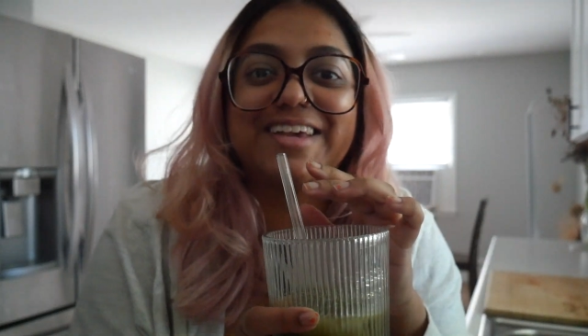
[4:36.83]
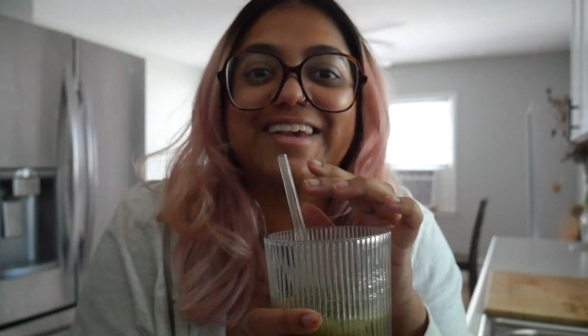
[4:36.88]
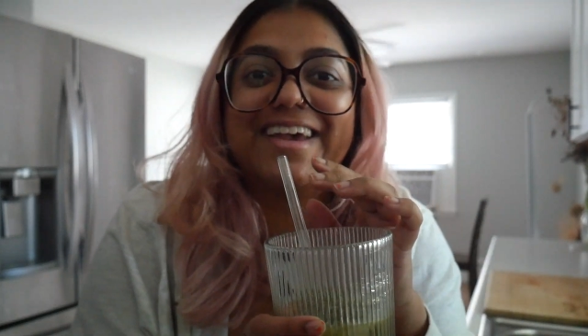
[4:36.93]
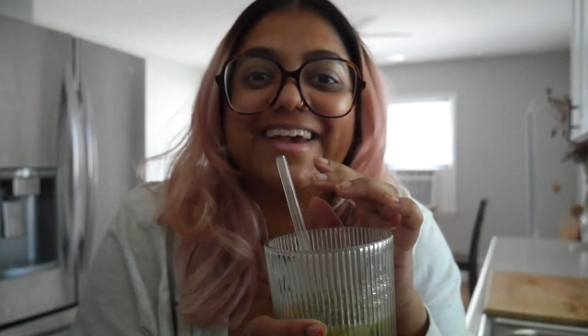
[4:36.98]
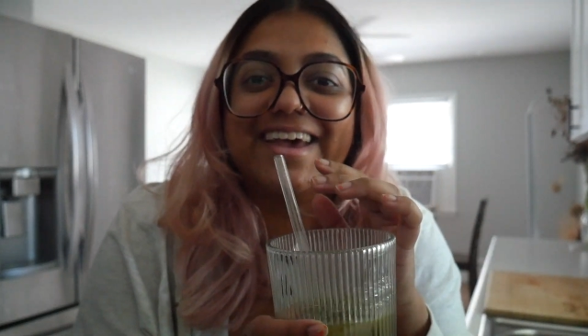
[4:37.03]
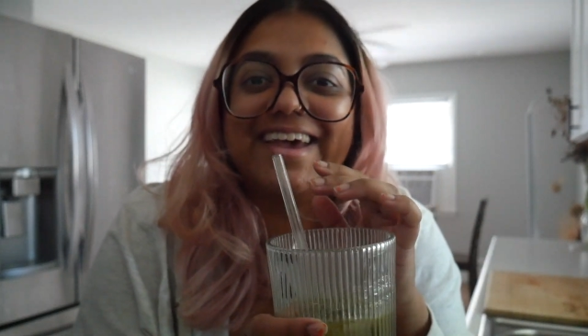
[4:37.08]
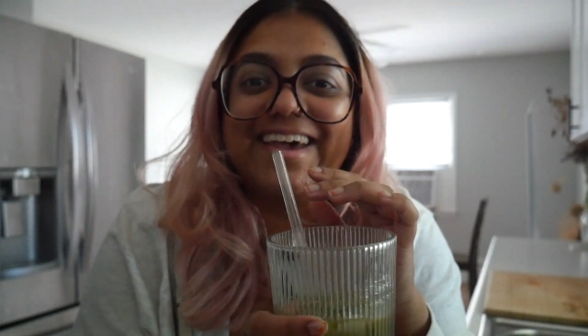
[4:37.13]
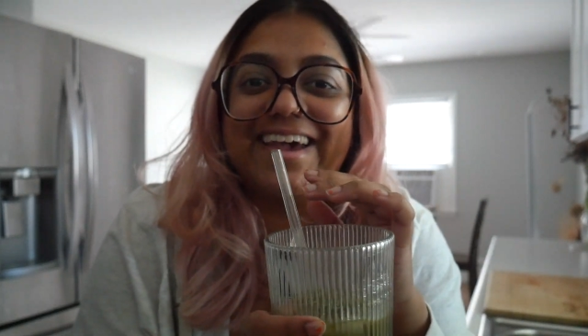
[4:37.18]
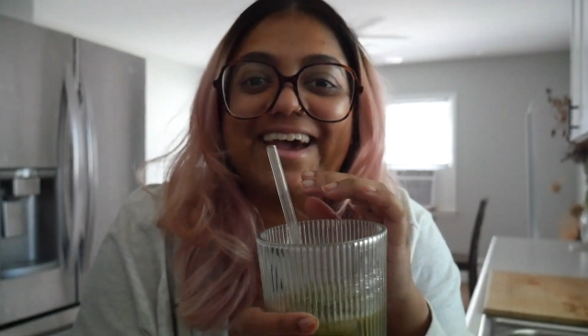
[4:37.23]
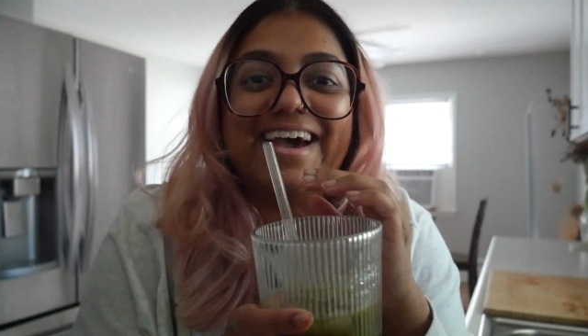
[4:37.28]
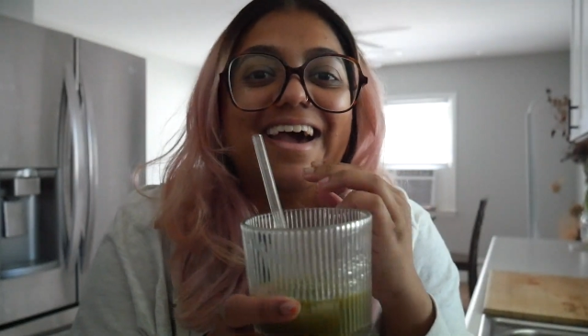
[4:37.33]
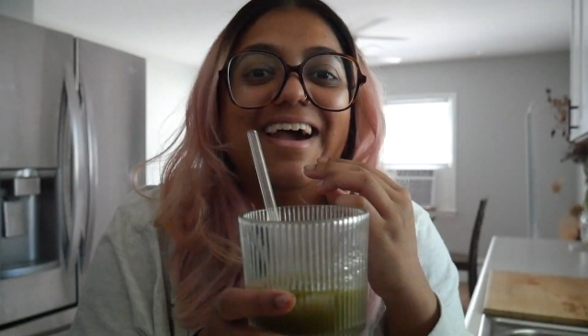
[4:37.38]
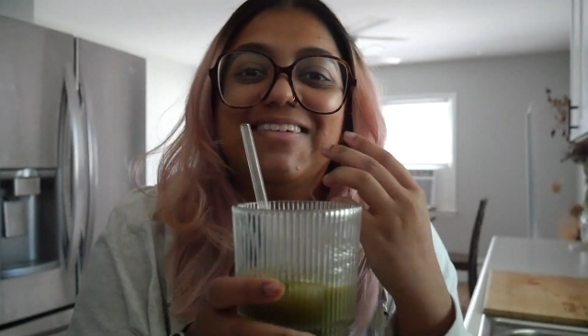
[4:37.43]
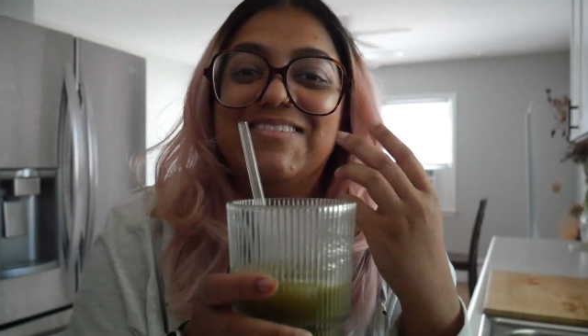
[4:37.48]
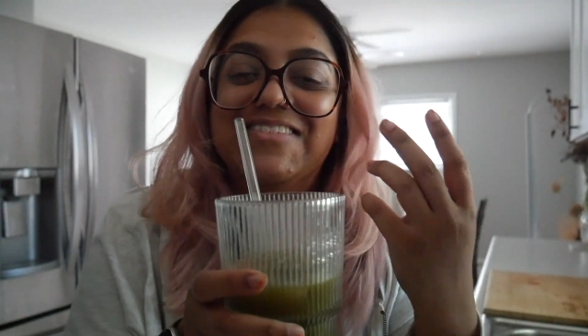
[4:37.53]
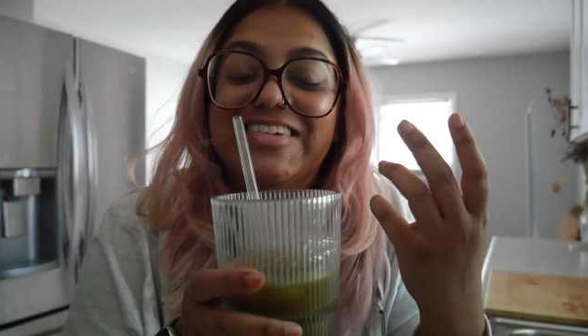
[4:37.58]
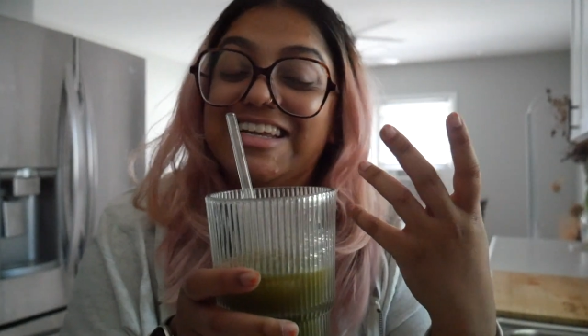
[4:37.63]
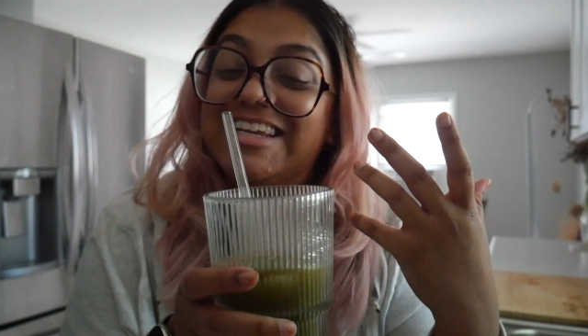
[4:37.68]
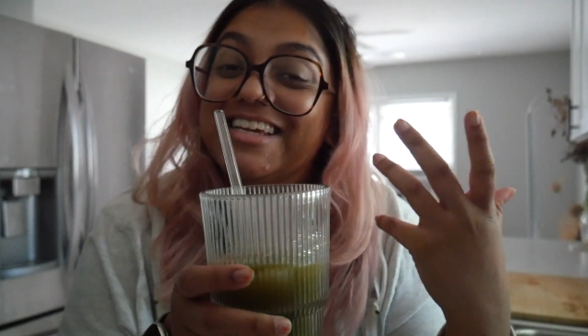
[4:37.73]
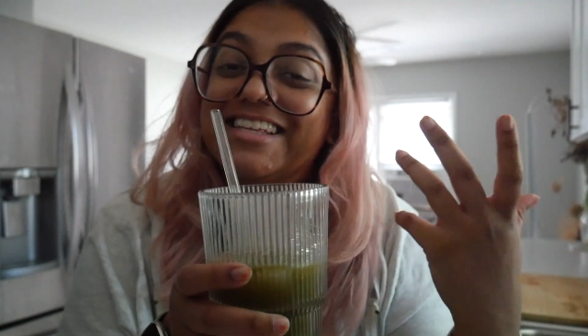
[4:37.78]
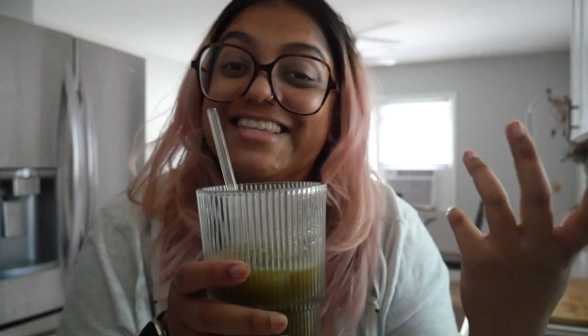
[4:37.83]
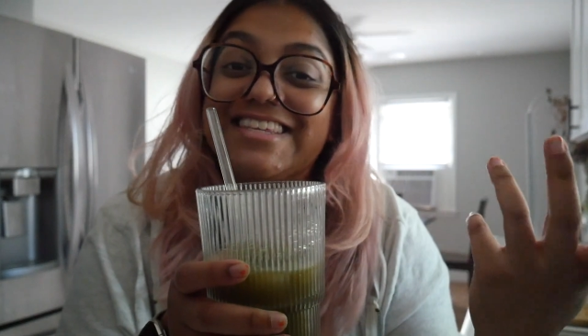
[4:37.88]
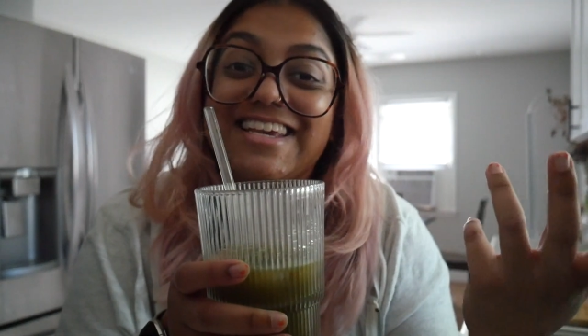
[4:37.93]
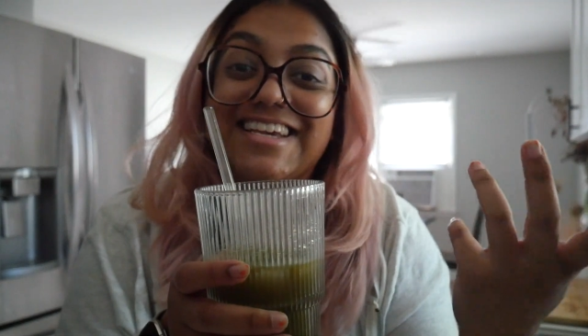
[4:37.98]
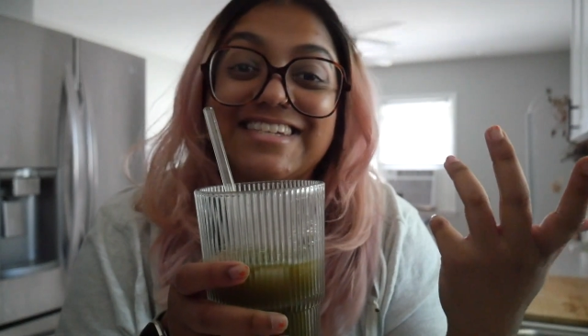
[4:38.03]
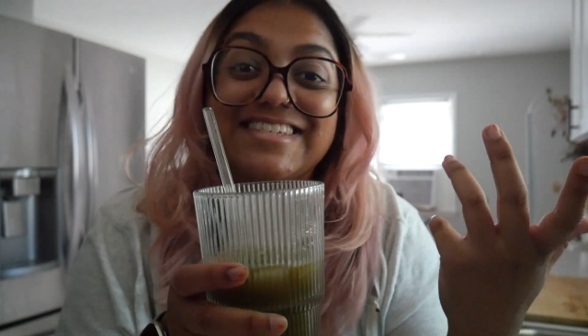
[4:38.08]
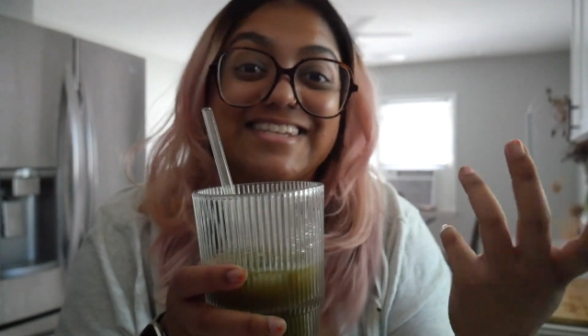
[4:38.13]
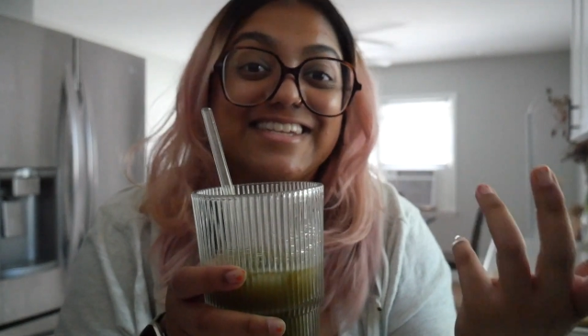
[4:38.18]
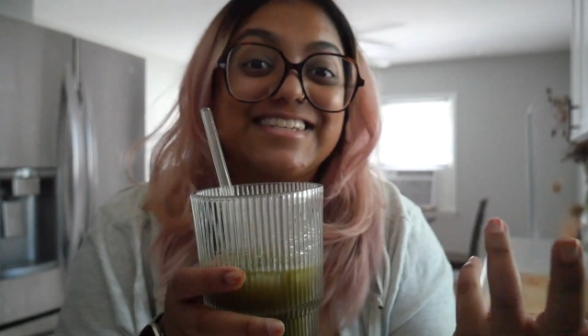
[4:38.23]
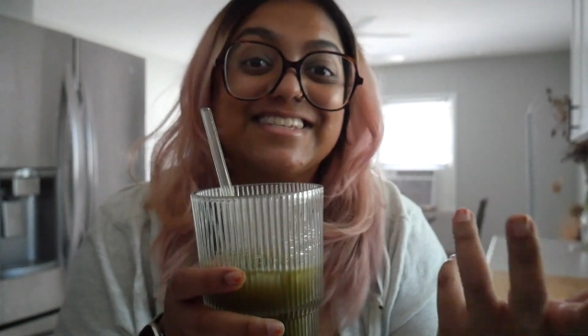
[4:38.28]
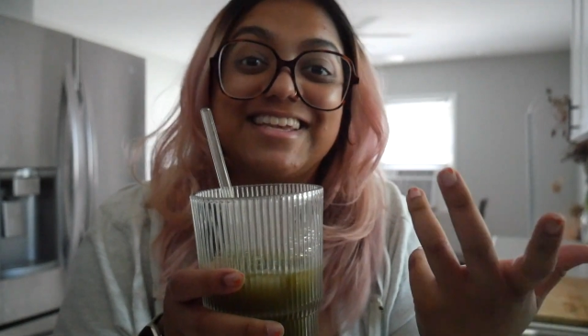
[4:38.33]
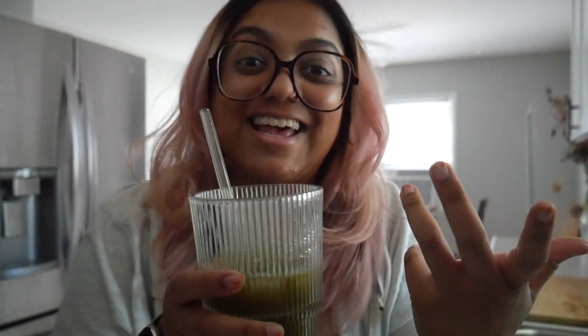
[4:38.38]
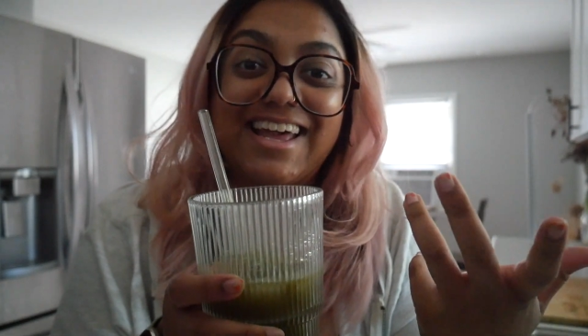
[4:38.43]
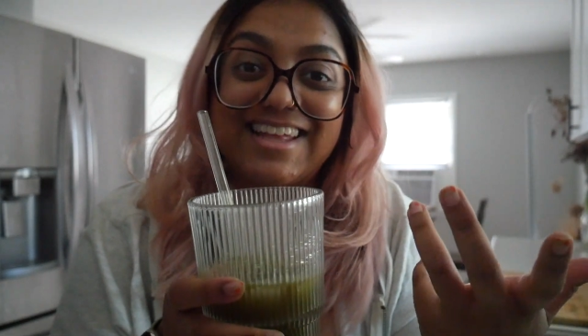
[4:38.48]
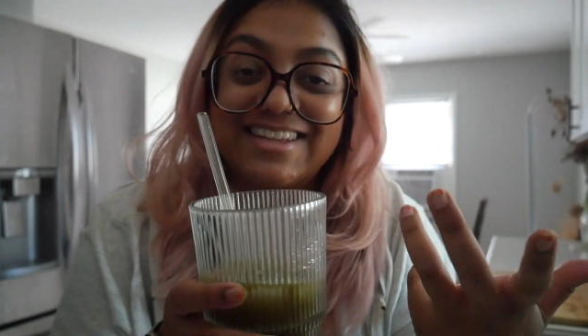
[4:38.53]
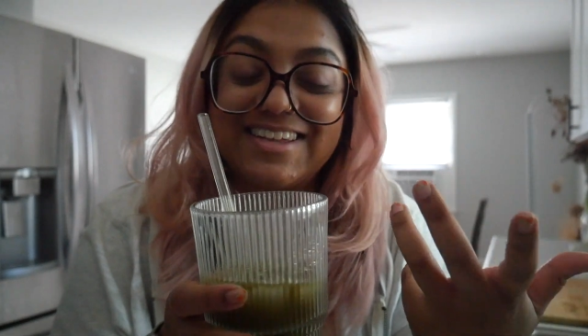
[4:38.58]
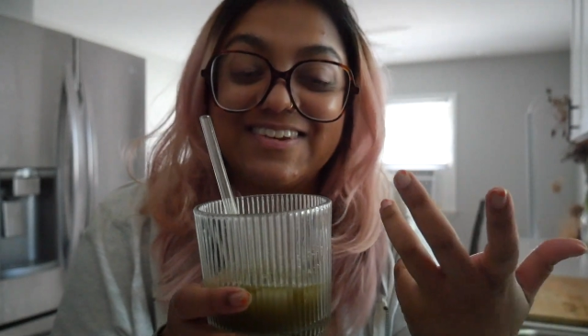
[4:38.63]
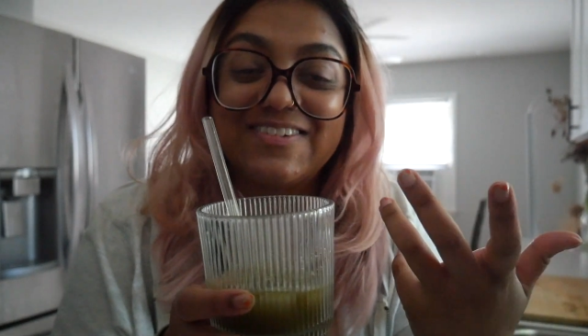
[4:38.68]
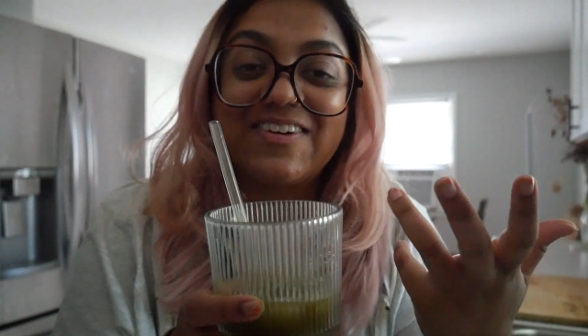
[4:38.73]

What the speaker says: I mean, it tastes exactly